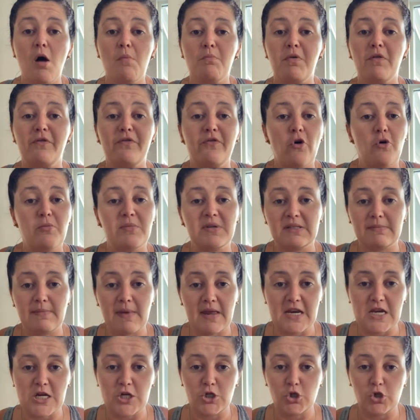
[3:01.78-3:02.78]
Perform as
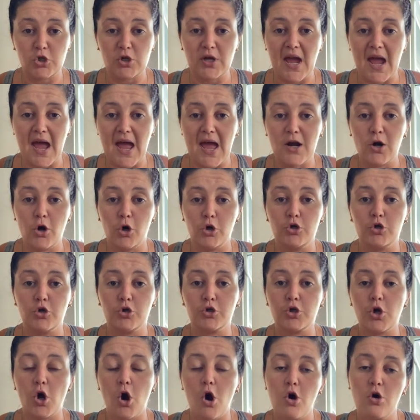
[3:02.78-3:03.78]
many as you can on
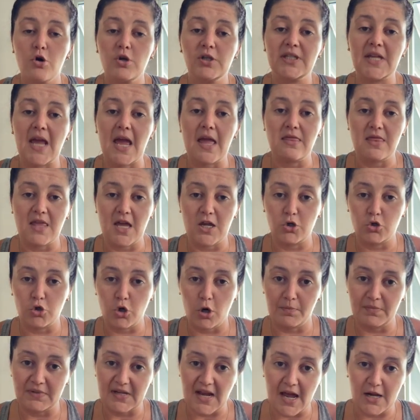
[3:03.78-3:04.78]
your toes and then
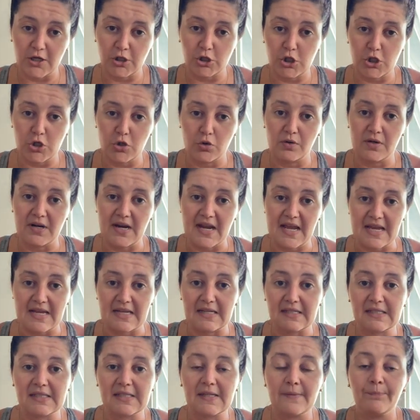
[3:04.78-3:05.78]
drop down to your
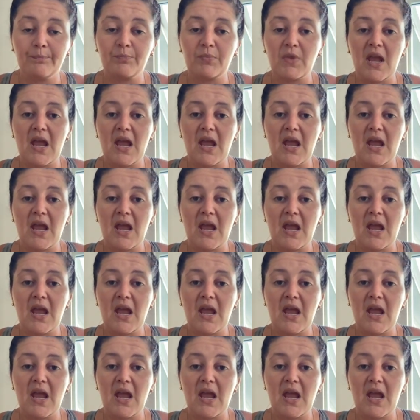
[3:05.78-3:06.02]
knees.